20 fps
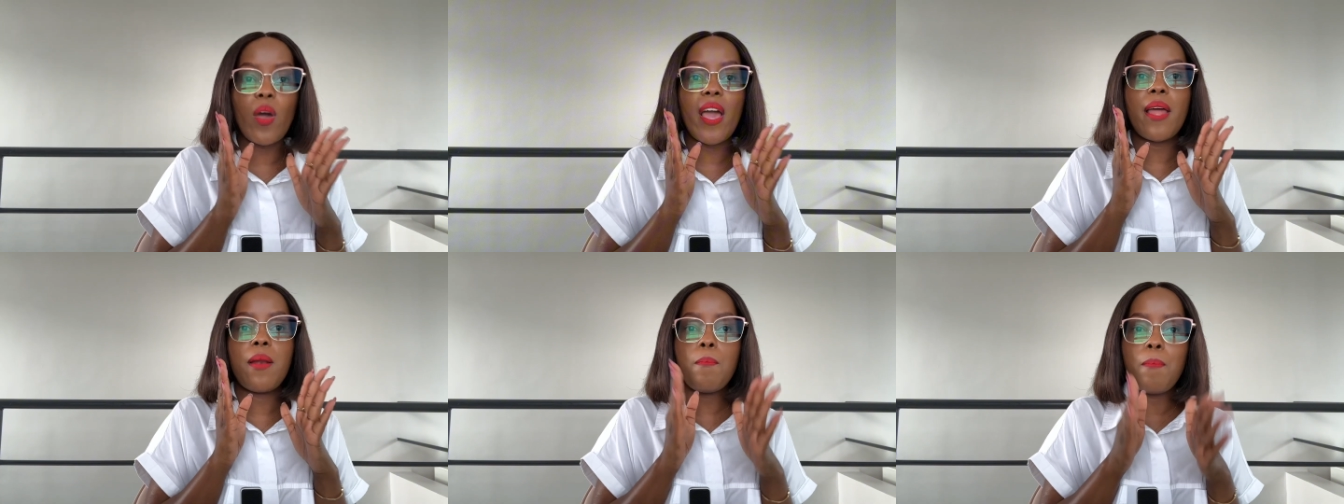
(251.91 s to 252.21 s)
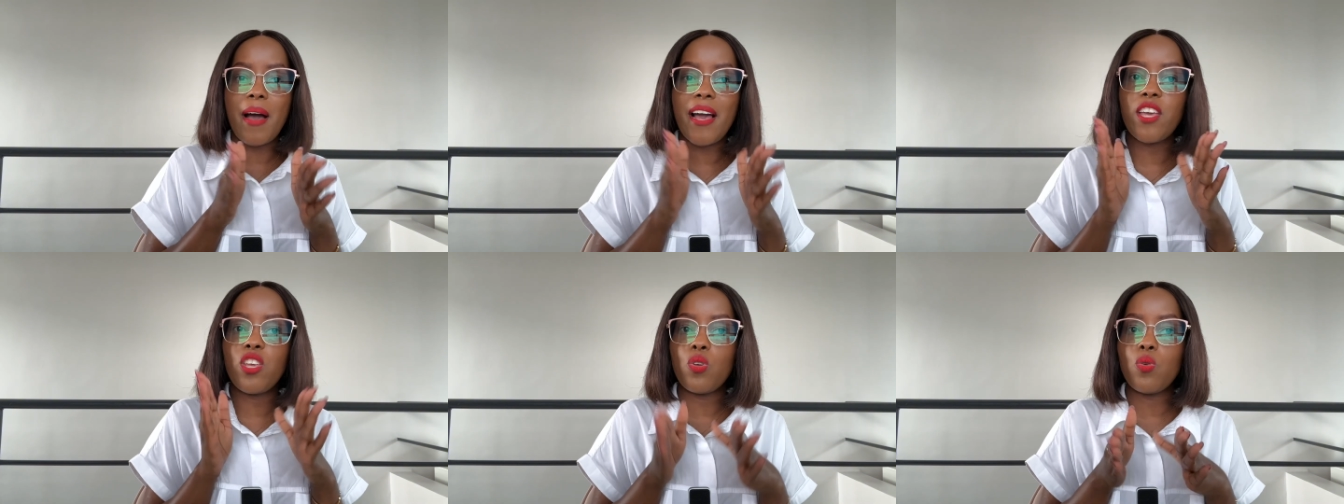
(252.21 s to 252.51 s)
and
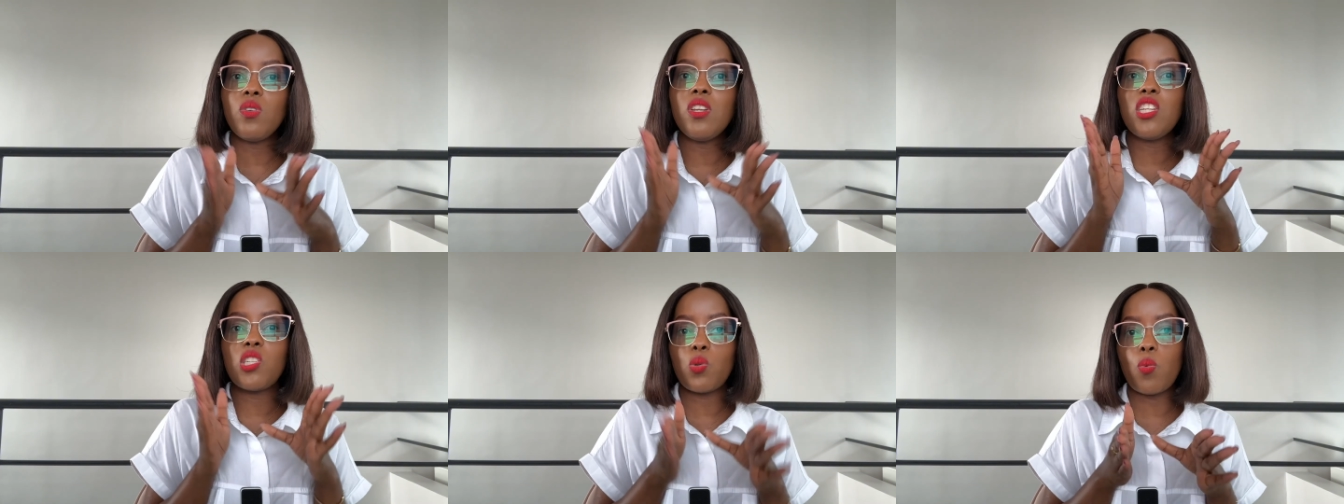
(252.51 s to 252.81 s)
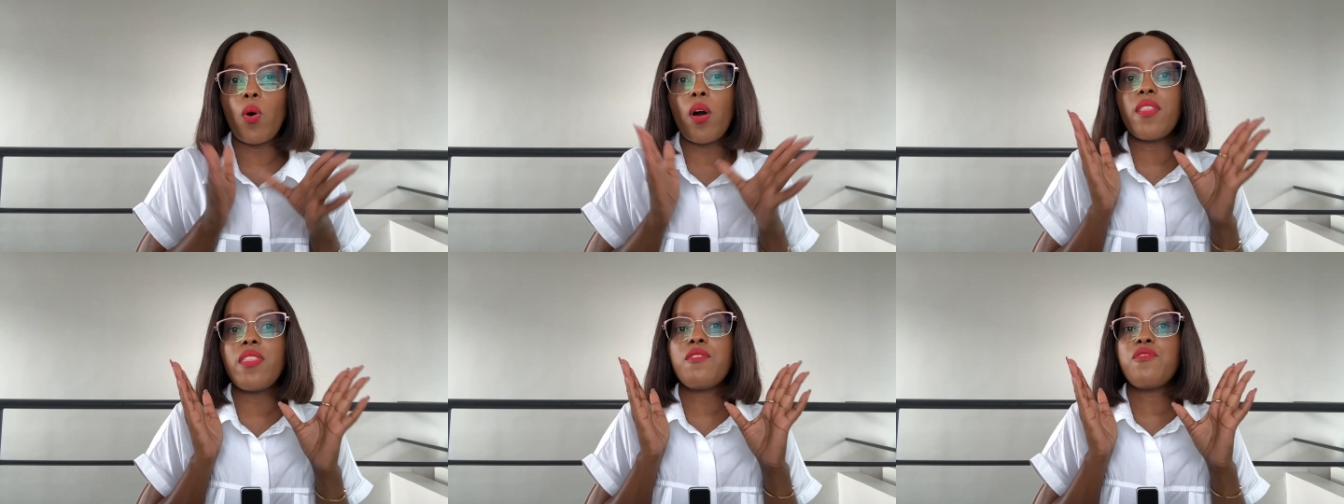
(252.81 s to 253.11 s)
buy units
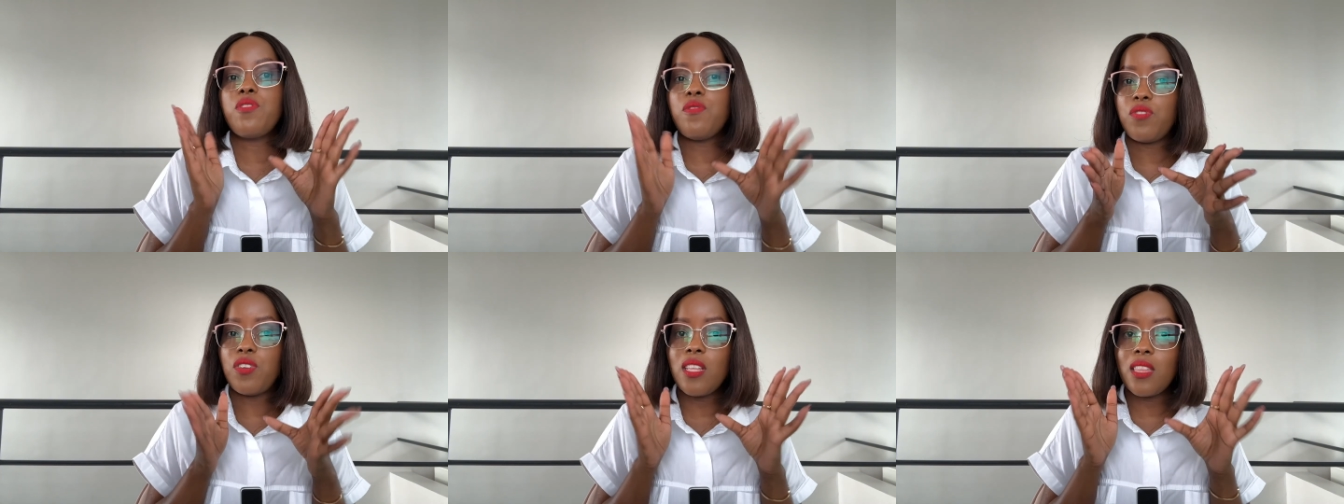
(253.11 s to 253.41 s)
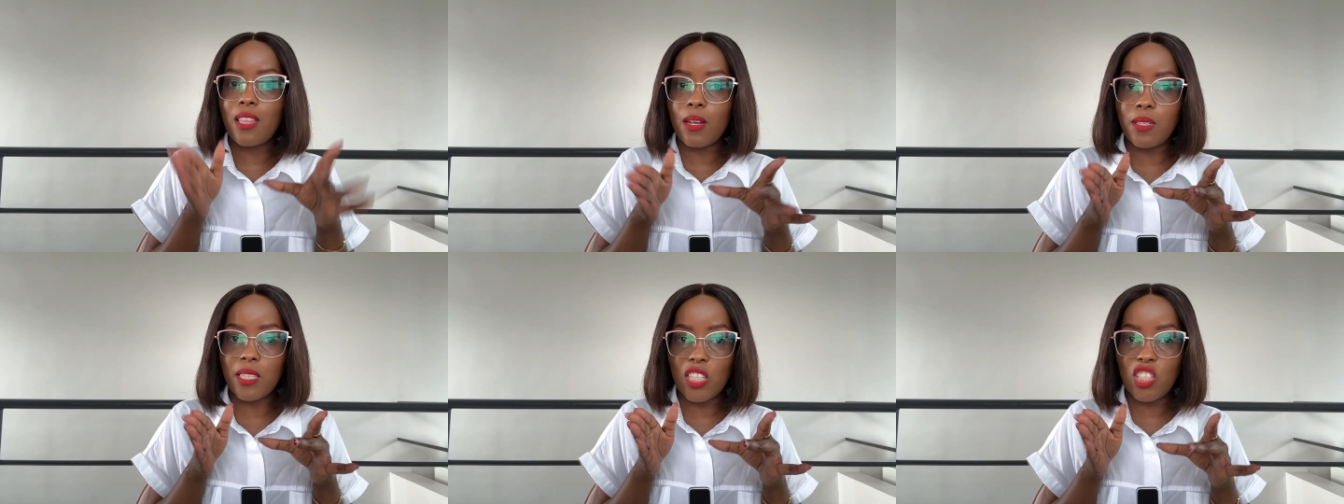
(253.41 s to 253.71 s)
worth
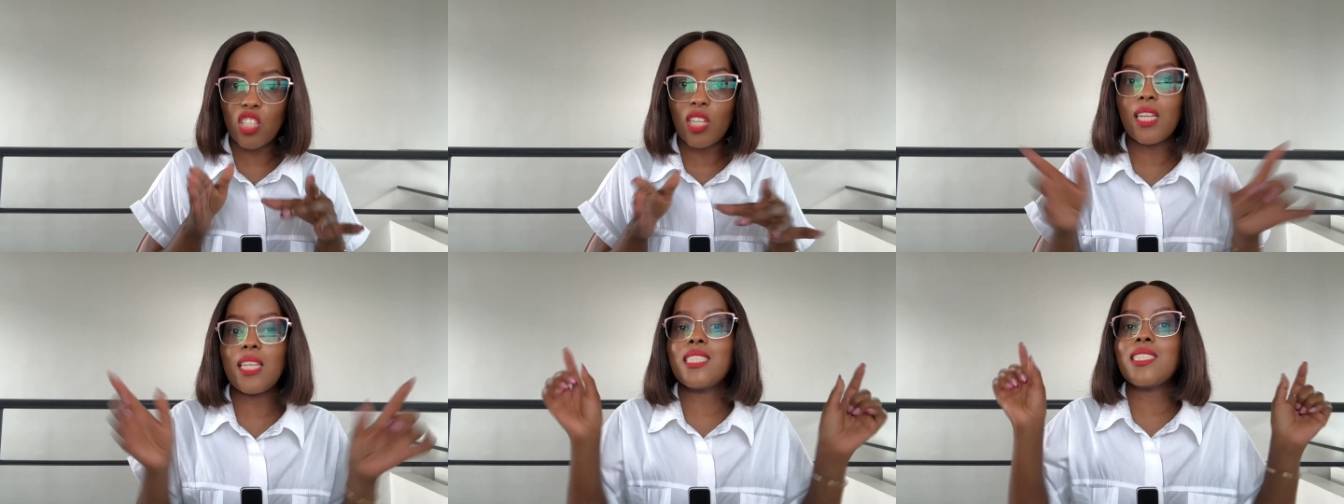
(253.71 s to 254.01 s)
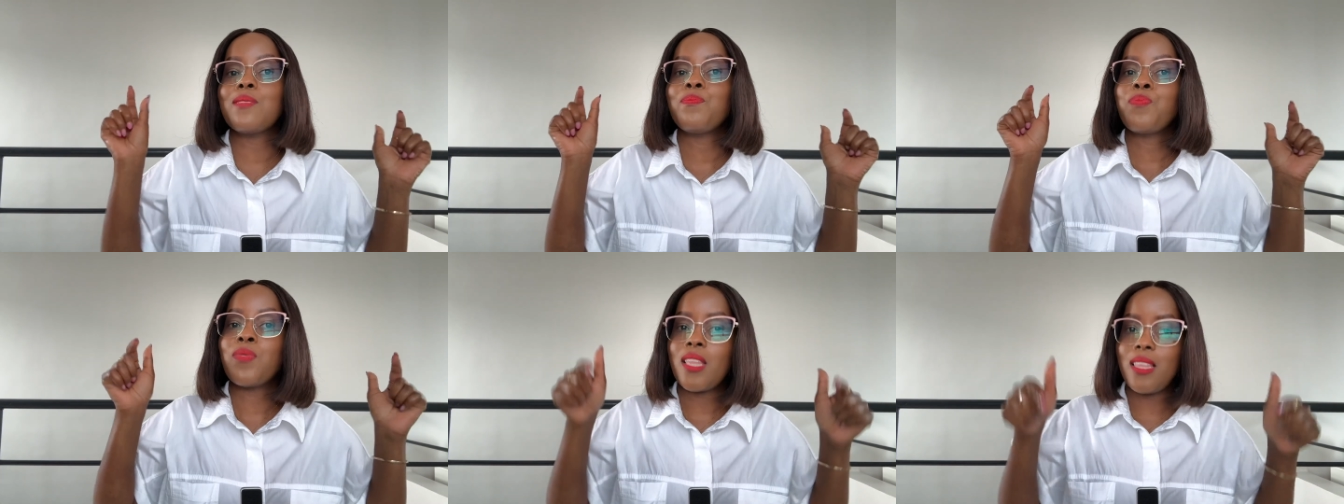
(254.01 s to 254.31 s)
15,000 shillings
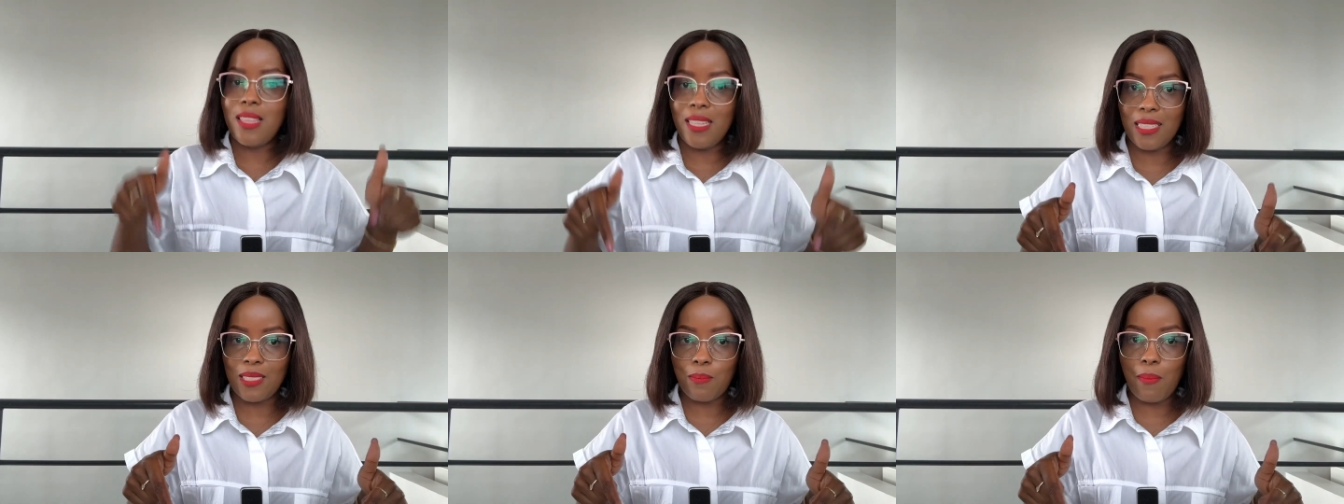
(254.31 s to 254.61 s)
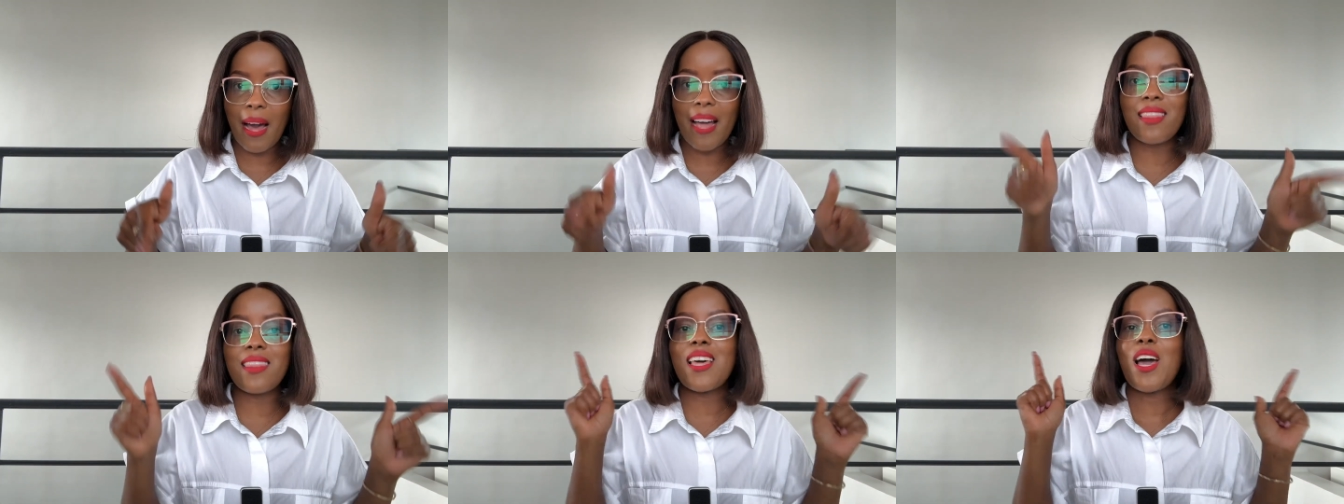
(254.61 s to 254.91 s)
this
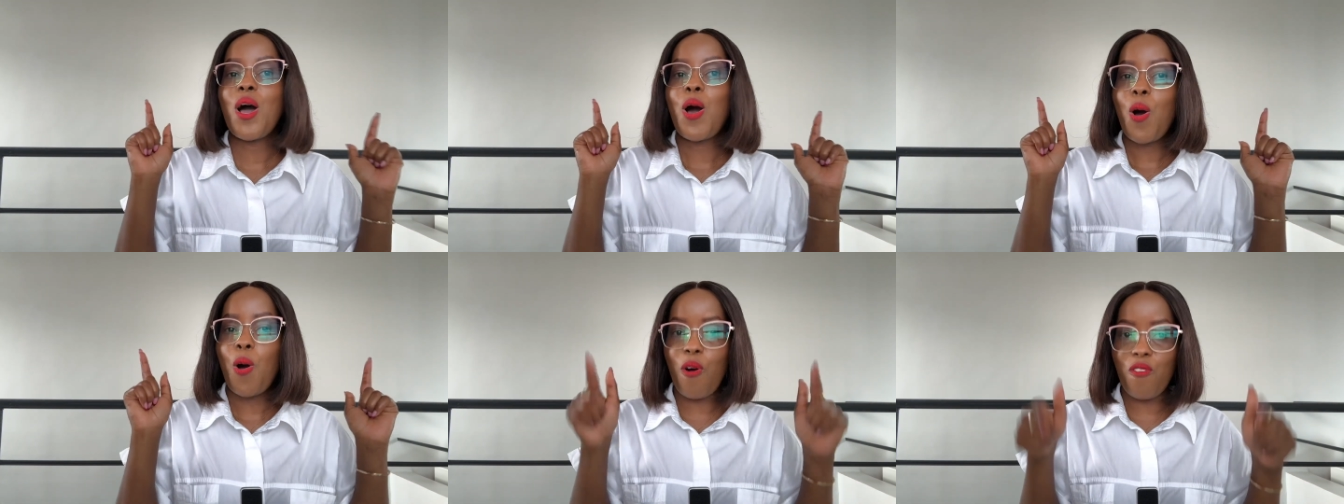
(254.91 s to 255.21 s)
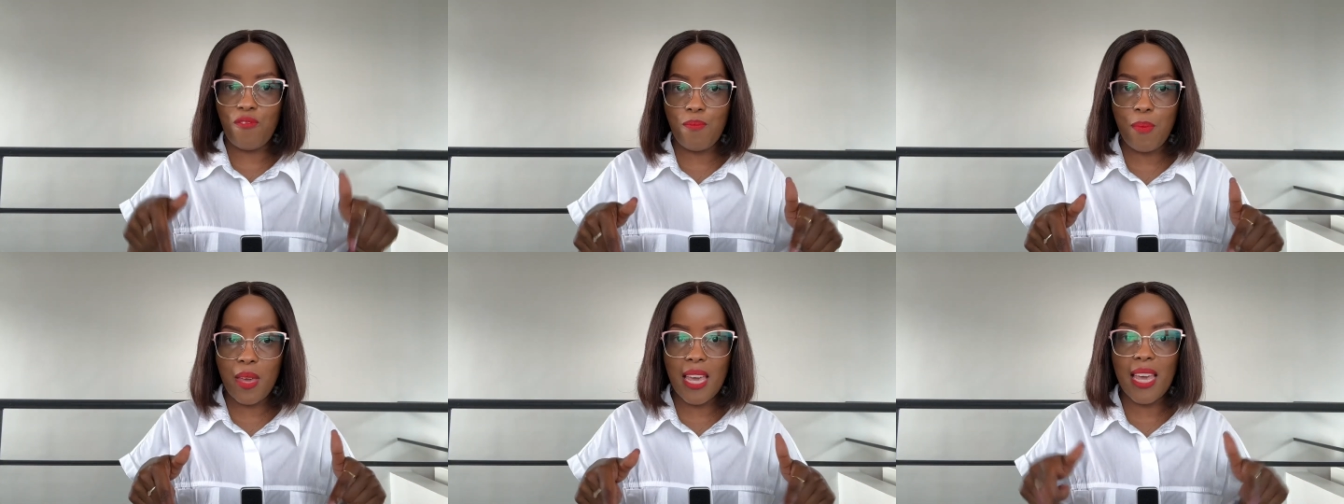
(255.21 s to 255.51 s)
month of
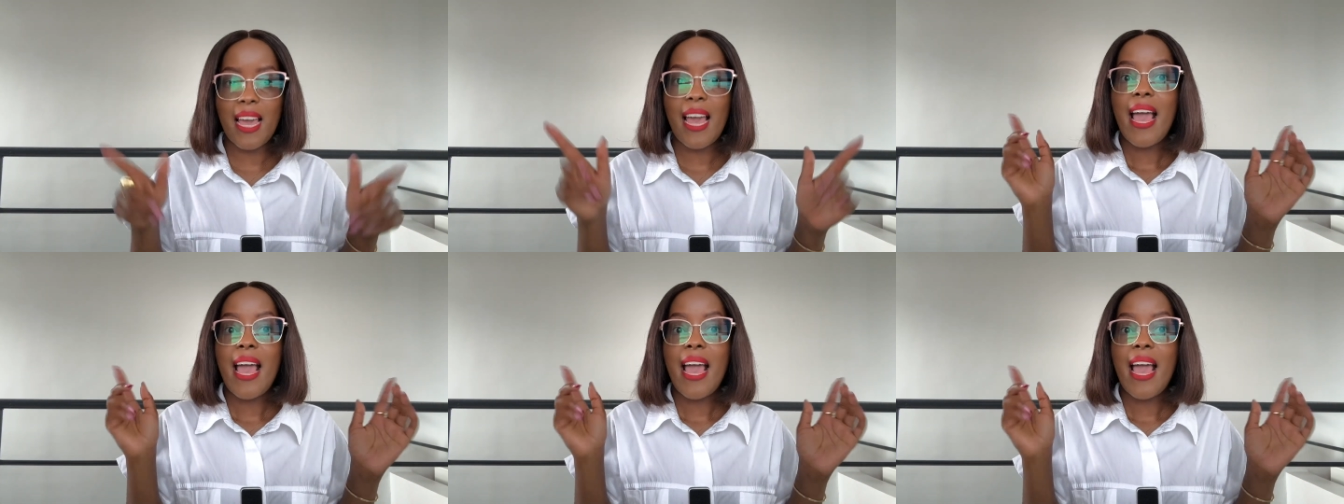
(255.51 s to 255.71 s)
May.